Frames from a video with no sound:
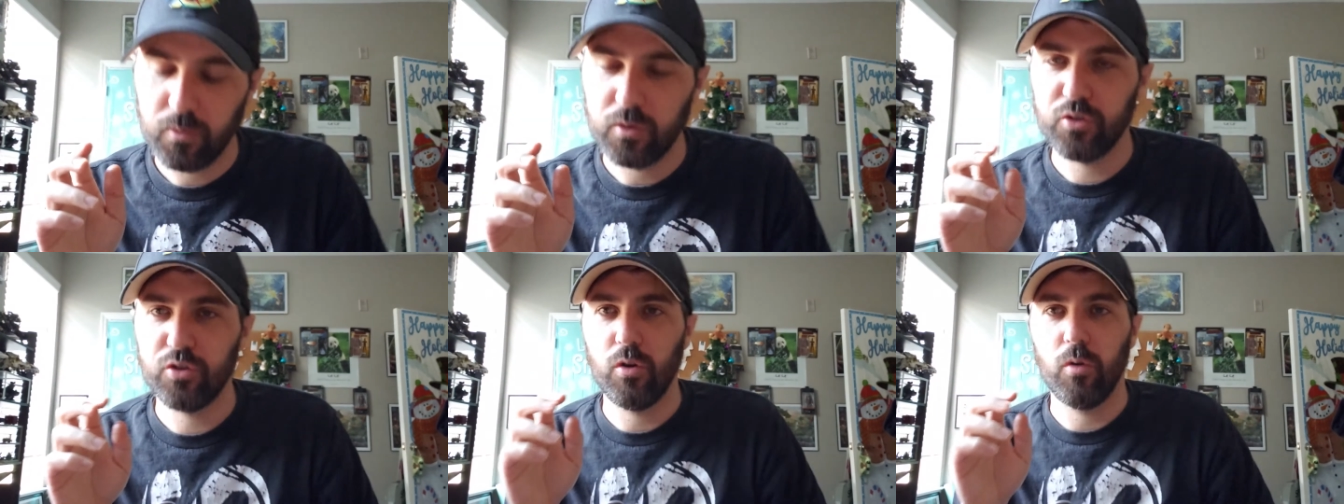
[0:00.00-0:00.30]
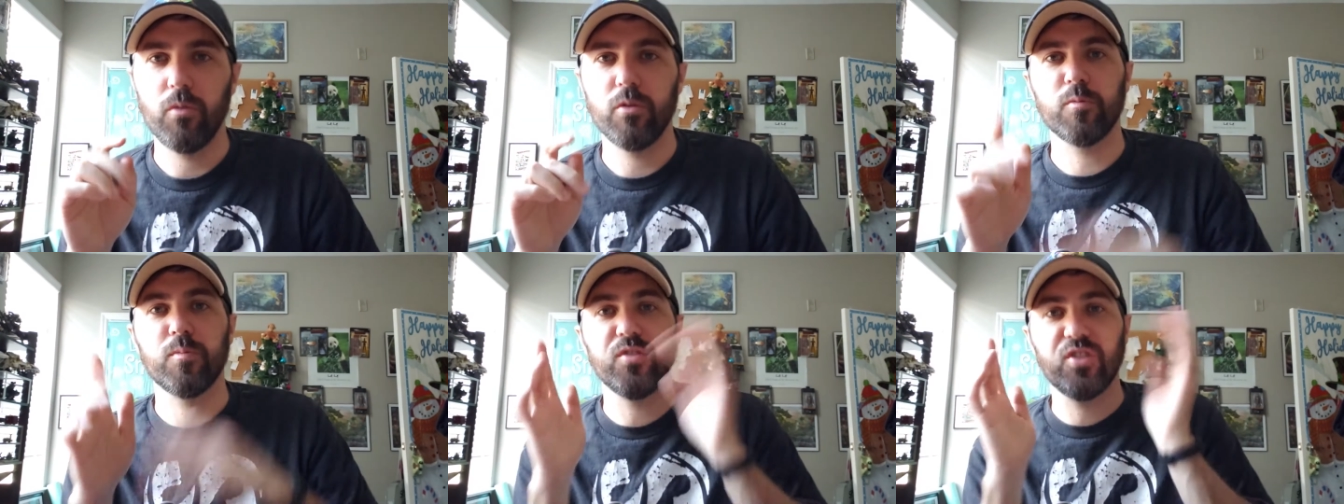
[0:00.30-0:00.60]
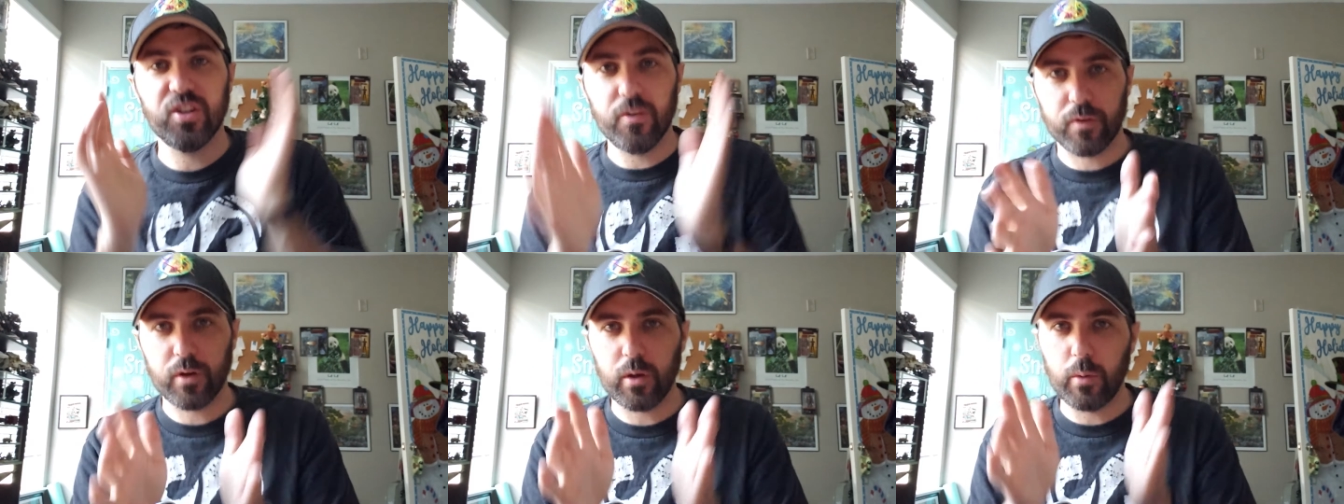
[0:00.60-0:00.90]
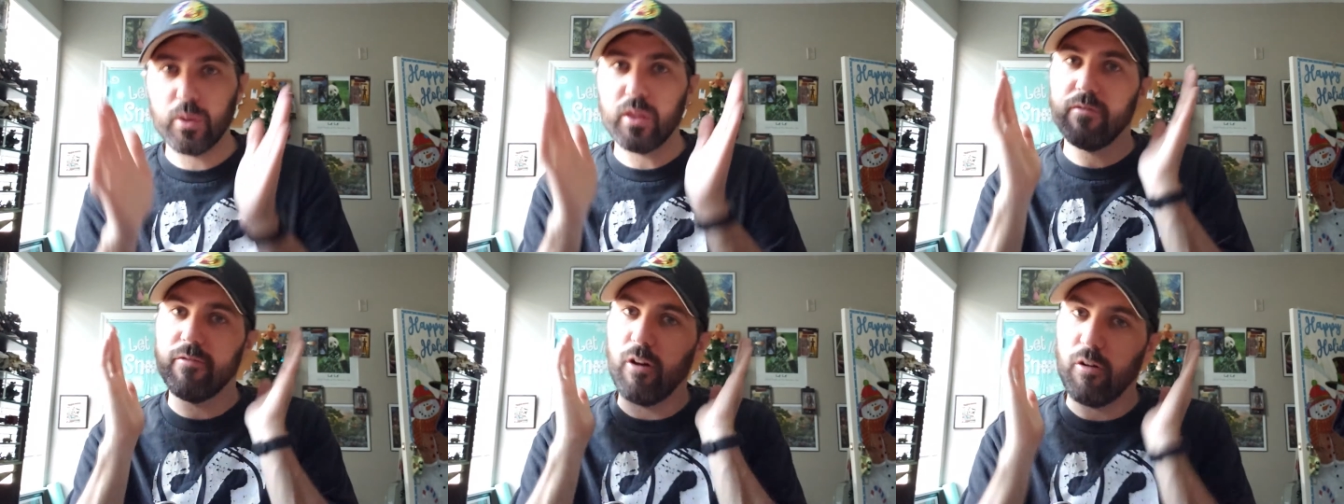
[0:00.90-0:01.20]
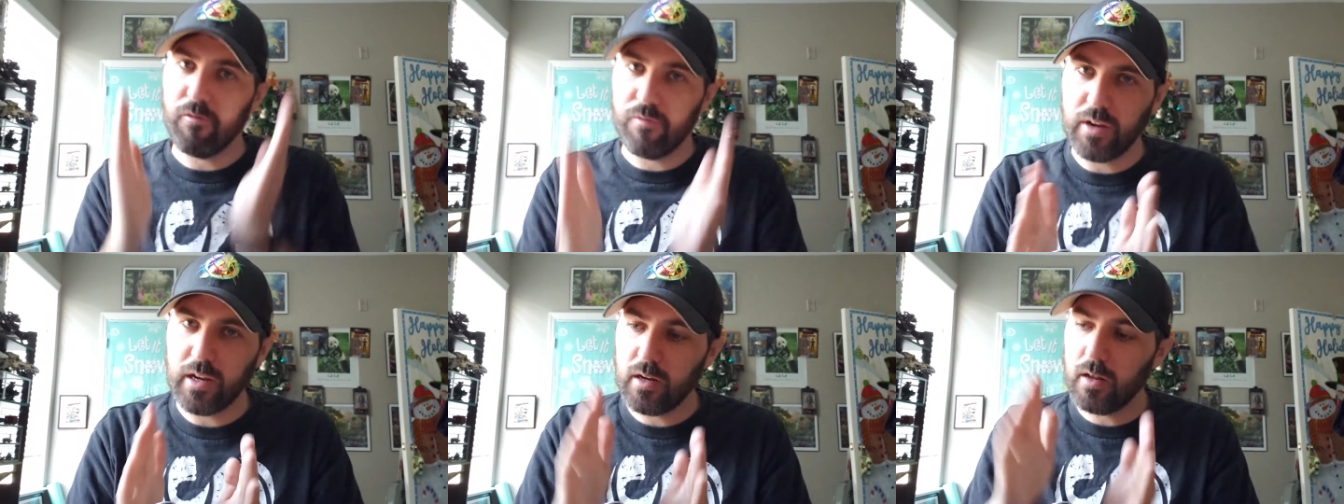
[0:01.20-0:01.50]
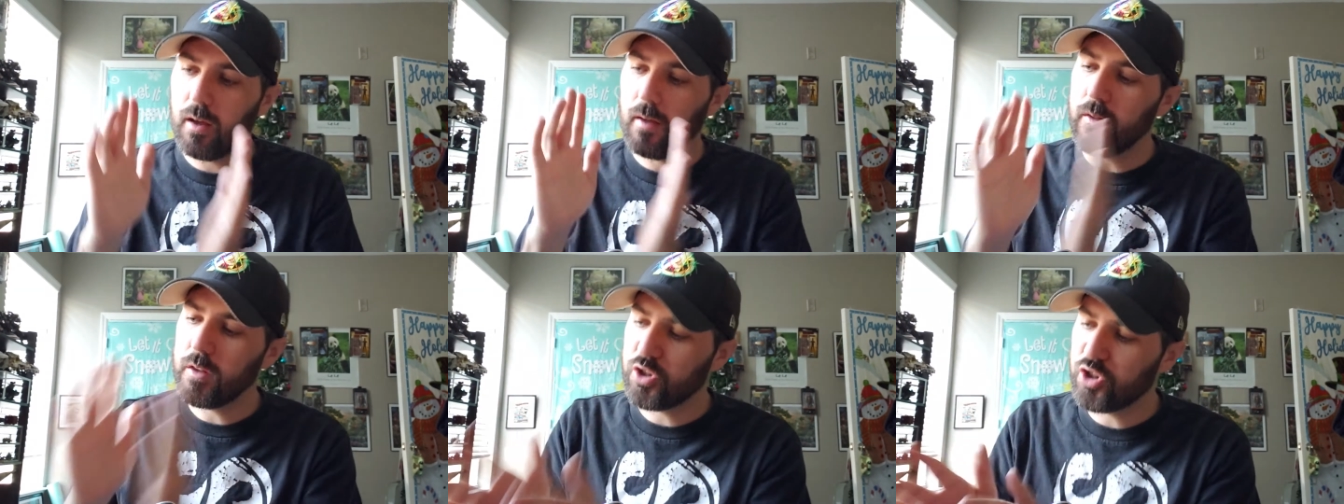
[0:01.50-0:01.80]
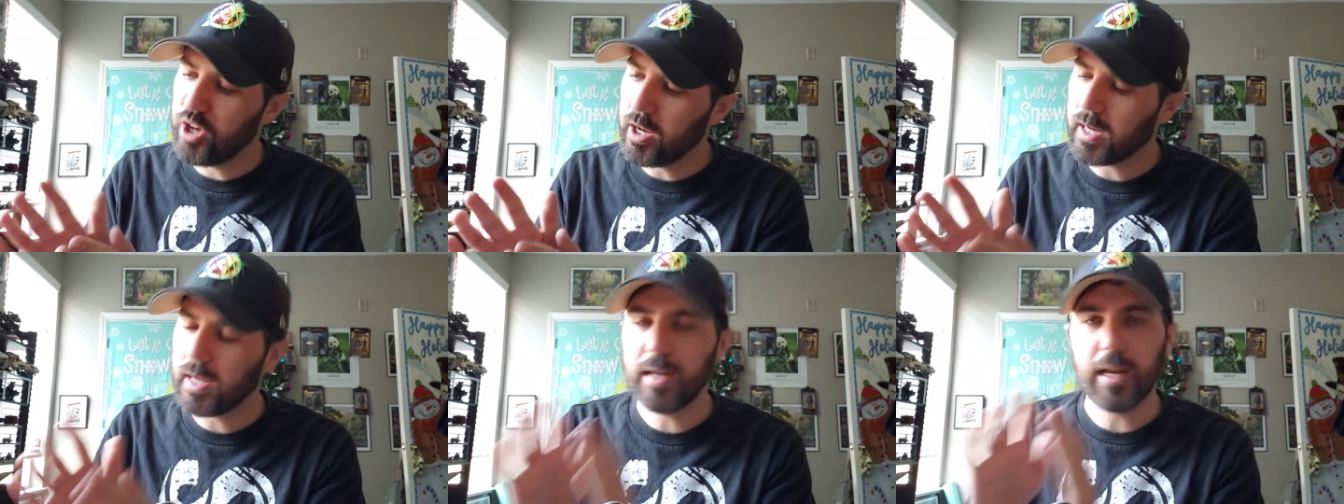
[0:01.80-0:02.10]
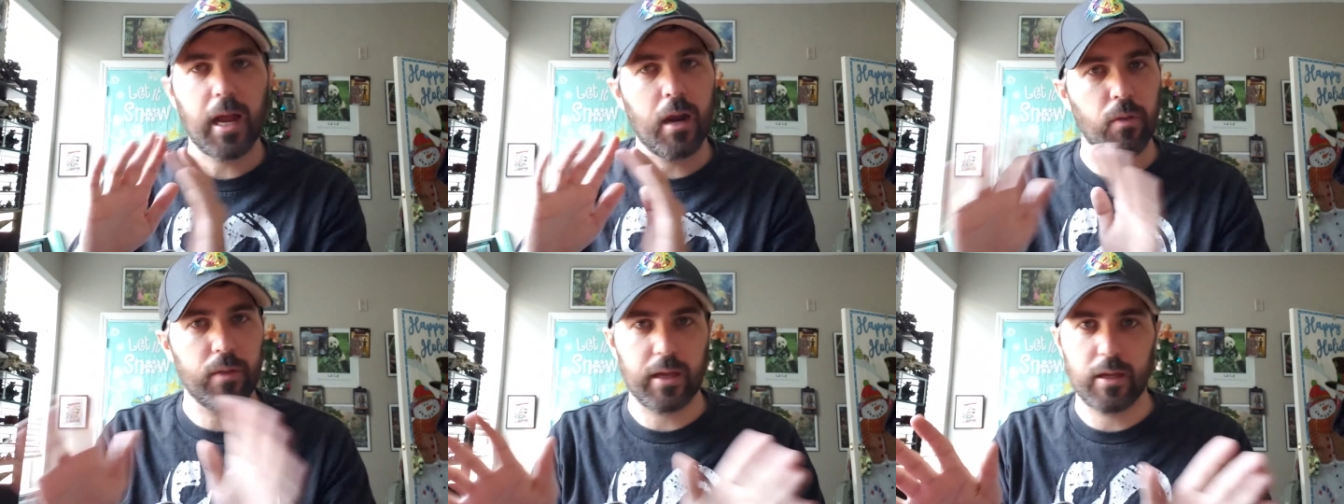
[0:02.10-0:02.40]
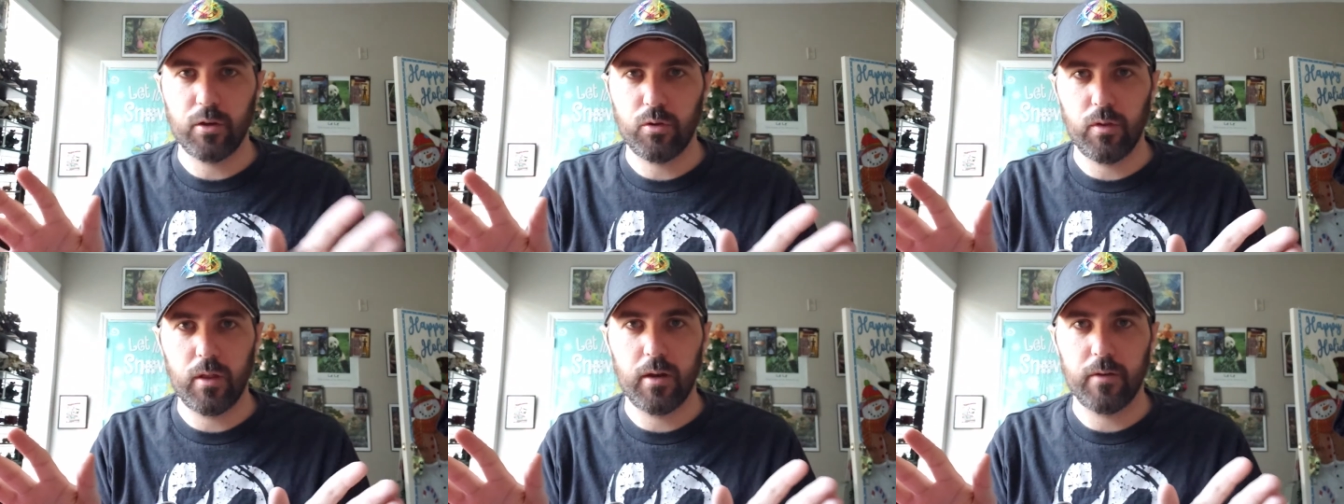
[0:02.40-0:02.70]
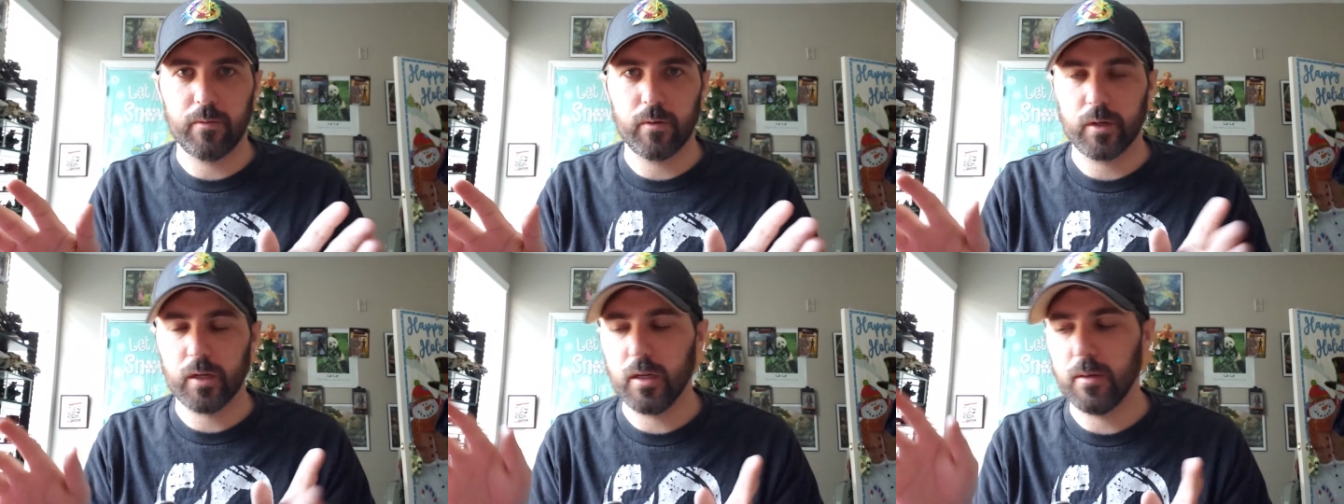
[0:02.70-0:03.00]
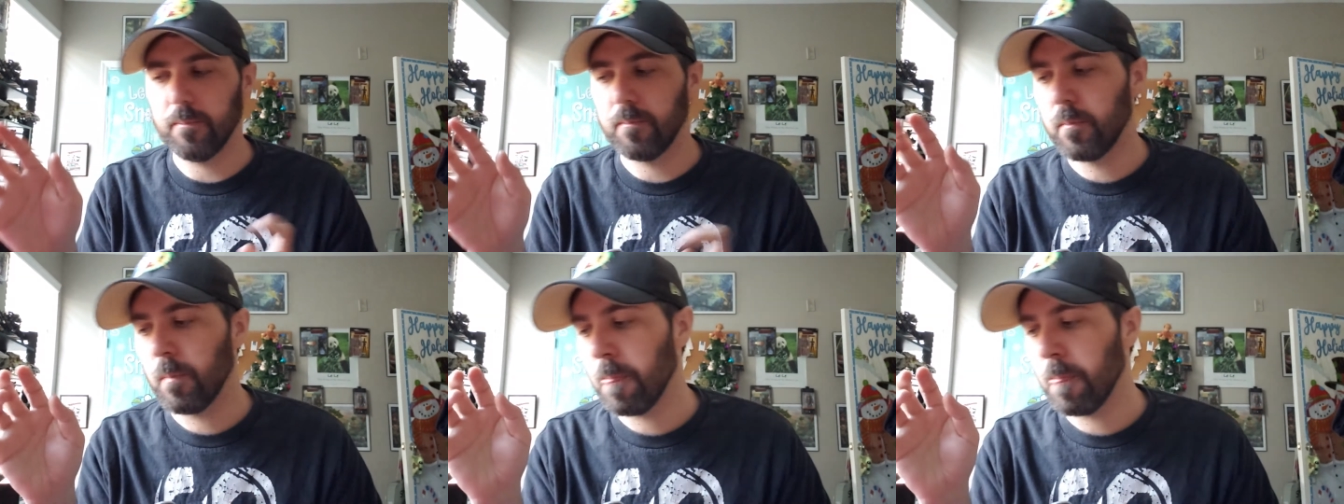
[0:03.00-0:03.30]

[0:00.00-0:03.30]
So specifically with the Velveeta and the chicken, I don't think I'd do that ever again.